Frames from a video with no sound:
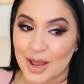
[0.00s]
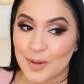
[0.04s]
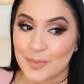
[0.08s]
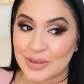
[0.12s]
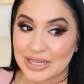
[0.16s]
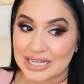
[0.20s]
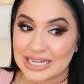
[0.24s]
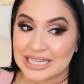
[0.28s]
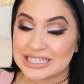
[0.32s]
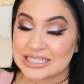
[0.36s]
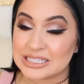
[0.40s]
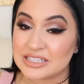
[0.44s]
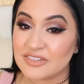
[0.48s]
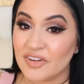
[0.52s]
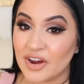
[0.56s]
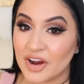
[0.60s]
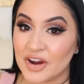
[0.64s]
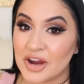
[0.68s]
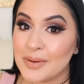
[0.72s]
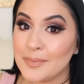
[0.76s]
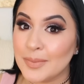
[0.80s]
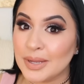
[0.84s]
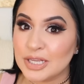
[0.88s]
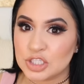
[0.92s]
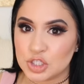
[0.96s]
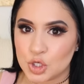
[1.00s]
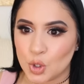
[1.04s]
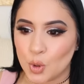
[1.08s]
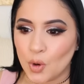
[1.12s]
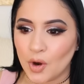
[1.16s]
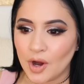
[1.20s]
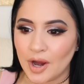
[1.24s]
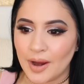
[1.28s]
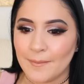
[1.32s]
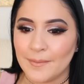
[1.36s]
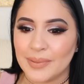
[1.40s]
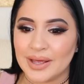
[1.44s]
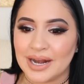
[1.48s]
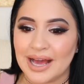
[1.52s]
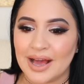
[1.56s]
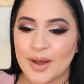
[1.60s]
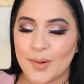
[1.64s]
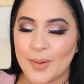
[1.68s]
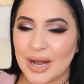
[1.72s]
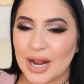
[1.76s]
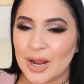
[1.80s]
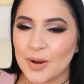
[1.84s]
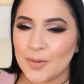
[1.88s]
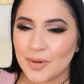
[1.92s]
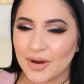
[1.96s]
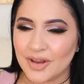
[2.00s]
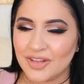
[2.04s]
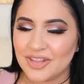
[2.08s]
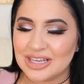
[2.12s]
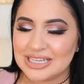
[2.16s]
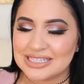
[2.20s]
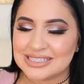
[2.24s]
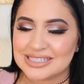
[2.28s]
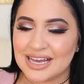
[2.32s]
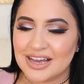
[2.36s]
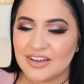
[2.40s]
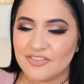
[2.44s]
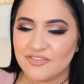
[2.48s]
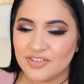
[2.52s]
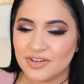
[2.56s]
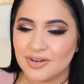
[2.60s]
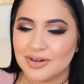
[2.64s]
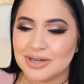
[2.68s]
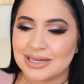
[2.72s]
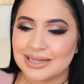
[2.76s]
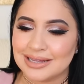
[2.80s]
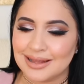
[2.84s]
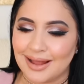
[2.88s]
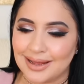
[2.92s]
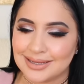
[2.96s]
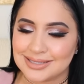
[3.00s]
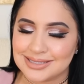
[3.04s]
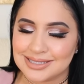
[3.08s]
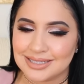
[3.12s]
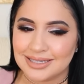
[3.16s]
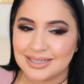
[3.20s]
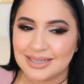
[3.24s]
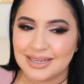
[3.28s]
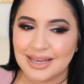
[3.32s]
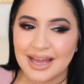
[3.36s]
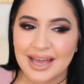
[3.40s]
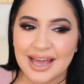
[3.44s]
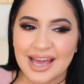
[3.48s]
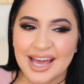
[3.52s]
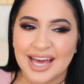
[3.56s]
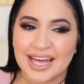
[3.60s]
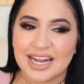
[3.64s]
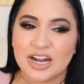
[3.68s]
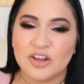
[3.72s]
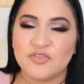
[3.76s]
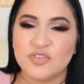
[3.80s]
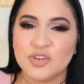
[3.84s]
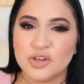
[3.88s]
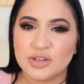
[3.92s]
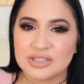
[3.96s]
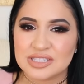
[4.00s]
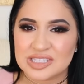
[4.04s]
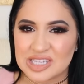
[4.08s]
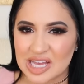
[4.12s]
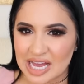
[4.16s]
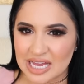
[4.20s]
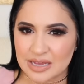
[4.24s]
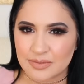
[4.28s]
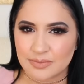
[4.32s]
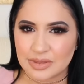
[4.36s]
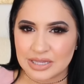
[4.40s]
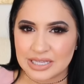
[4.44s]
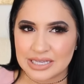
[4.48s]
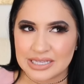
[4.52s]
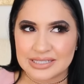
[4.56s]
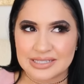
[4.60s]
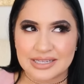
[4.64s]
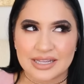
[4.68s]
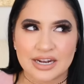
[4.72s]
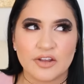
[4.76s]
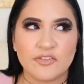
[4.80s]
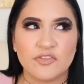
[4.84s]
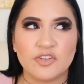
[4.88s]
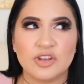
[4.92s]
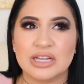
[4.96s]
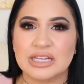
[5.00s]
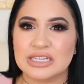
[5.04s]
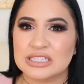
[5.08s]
I mean, it's very mature, but I, when I wear this, I feel classy and I feel timeless and I feel